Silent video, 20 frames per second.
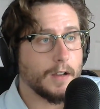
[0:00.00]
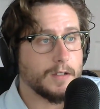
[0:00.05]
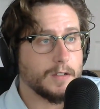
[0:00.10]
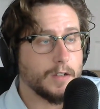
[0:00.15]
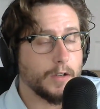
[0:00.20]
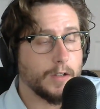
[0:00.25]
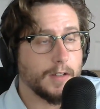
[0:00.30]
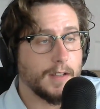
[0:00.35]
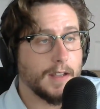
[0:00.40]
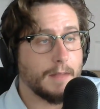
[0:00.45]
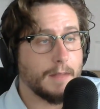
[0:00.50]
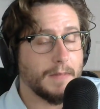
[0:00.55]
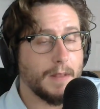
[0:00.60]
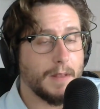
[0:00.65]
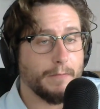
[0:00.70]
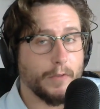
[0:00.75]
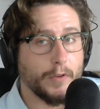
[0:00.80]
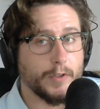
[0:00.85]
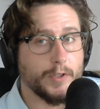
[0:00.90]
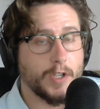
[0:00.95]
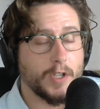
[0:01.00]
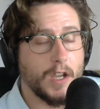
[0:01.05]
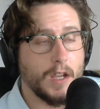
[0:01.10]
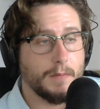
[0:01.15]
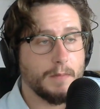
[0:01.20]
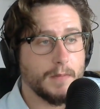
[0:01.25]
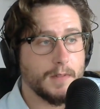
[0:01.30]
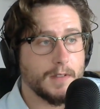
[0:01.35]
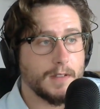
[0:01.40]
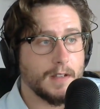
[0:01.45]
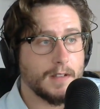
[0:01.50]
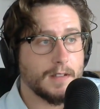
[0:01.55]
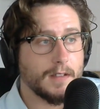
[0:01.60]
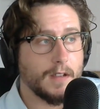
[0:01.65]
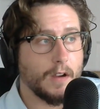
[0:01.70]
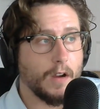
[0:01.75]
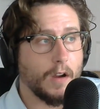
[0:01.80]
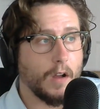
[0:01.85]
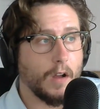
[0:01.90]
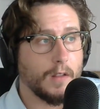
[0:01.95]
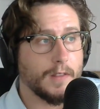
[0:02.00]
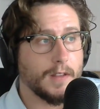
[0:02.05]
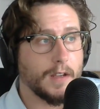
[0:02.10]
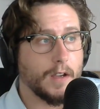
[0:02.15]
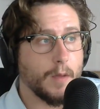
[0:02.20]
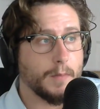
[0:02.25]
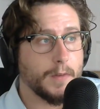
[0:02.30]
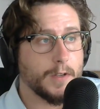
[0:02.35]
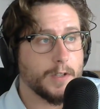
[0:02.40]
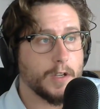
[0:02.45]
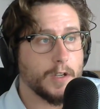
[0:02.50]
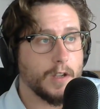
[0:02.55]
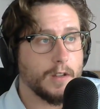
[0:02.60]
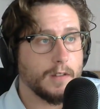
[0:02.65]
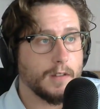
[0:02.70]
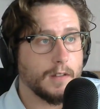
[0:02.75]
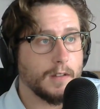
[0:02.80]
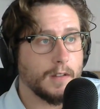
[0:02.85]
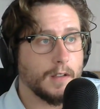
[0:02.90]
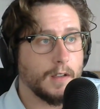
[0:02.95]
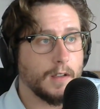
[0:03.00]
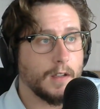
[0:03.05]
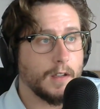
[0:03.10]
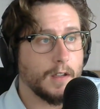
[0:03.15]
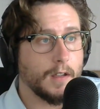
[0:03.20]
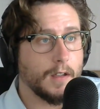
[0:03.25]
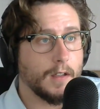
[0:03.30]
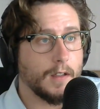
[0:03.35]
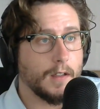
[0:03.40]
because you could get them for cheap since they are all decommissioned.